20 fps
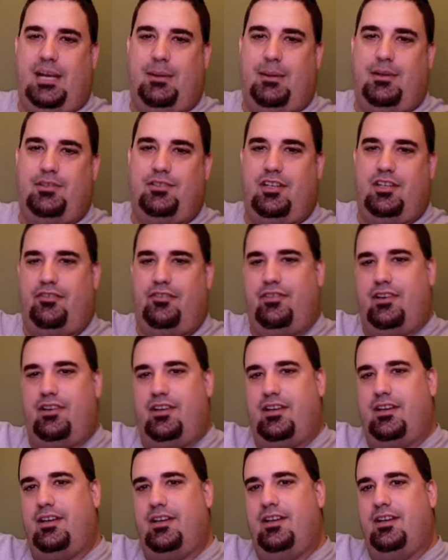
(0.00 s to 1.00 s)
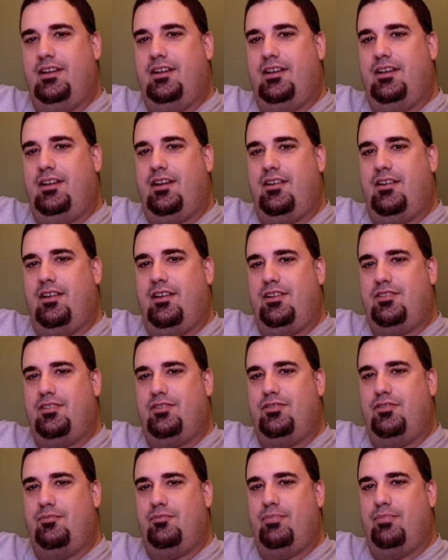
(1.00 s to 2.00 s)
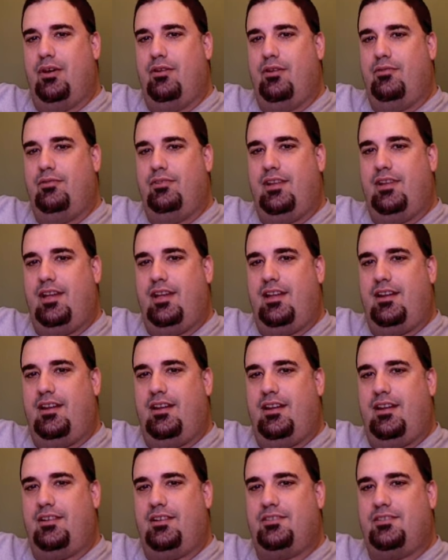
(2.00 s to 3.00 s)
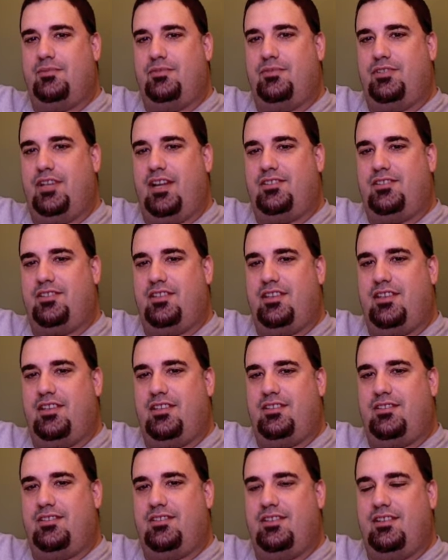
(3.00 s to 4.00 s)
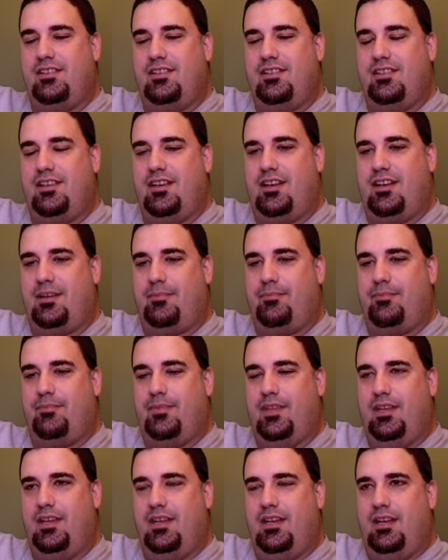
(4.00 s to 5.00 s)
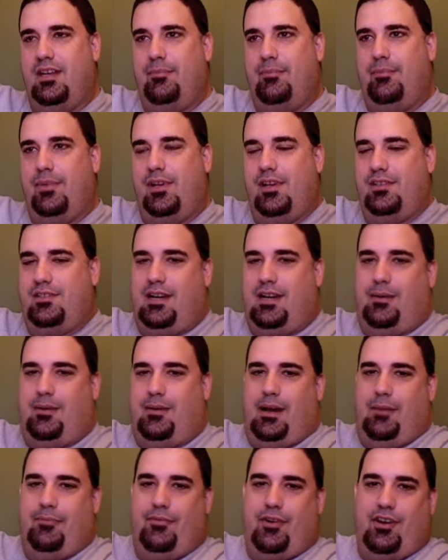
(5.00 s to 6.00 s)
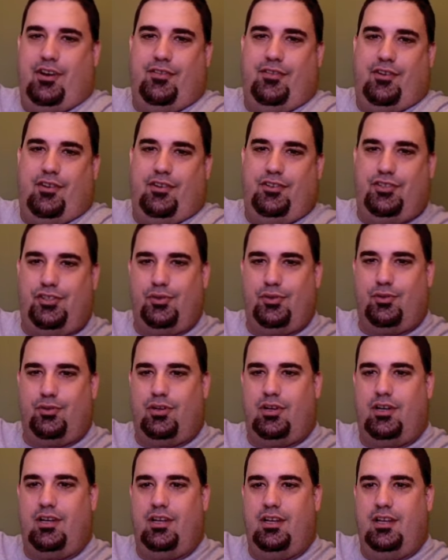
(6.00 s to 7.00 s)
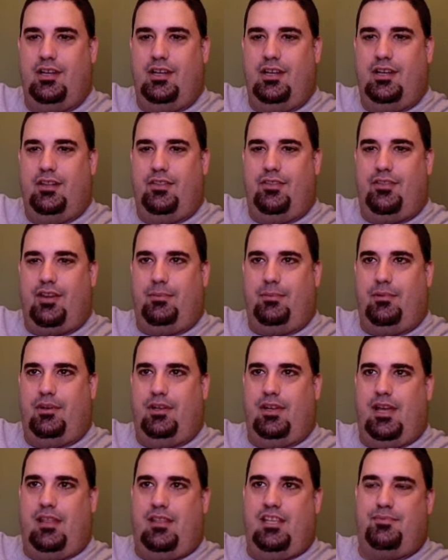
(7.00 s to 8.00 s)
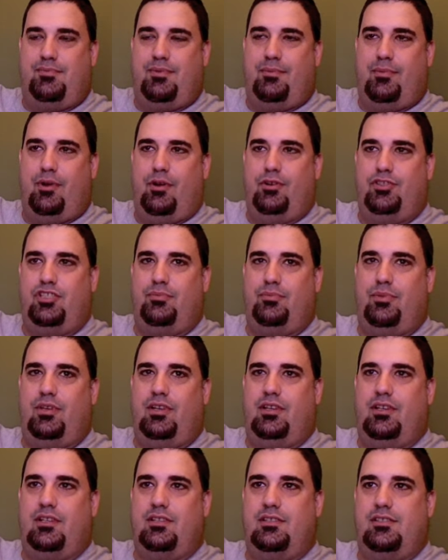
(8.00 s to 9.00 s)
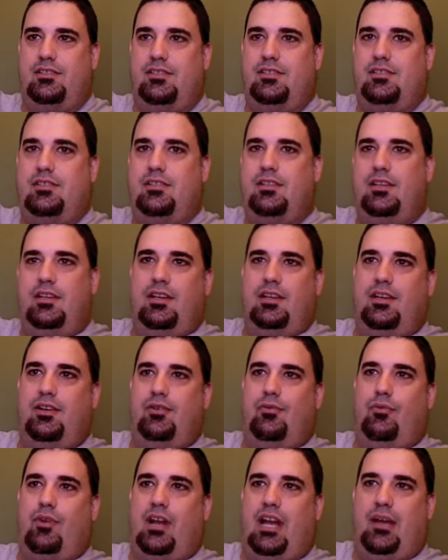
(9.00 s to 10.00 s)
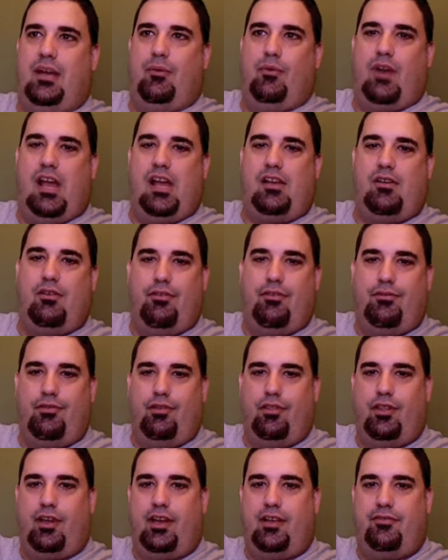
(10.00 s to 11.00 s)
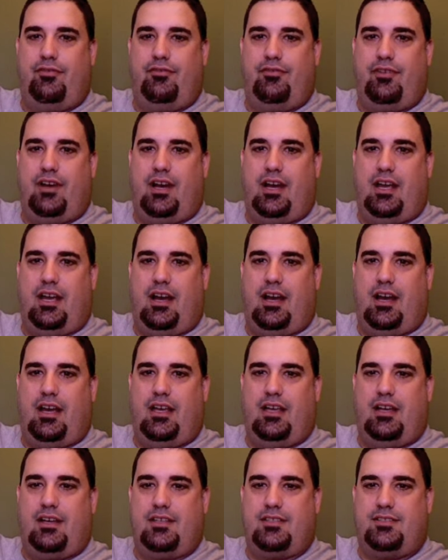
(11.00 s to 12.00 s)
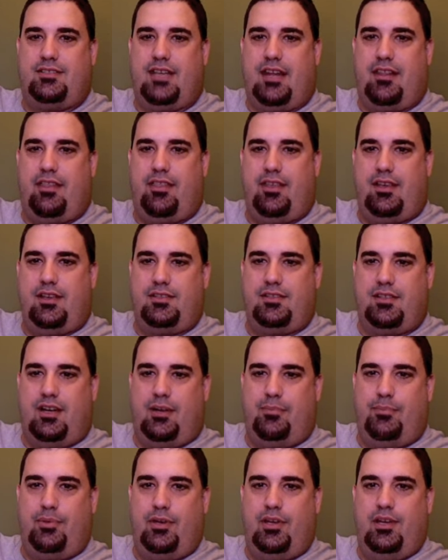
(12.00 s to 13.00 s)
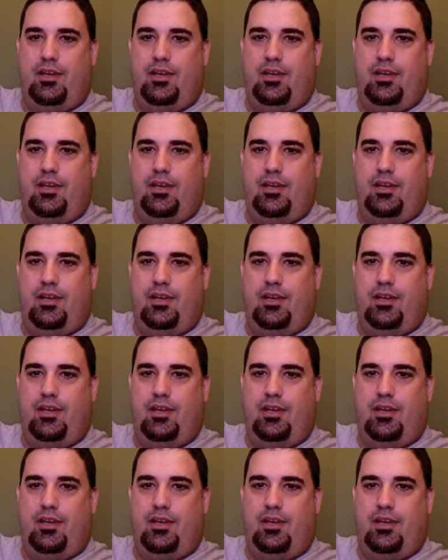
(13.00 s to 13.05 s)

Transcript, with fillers: got myself uh, a nice new boat and uh, some jet skis um, because I, I'm very very sure that I'm gonna get this promotion because when I when I go through life I, I uh, set things up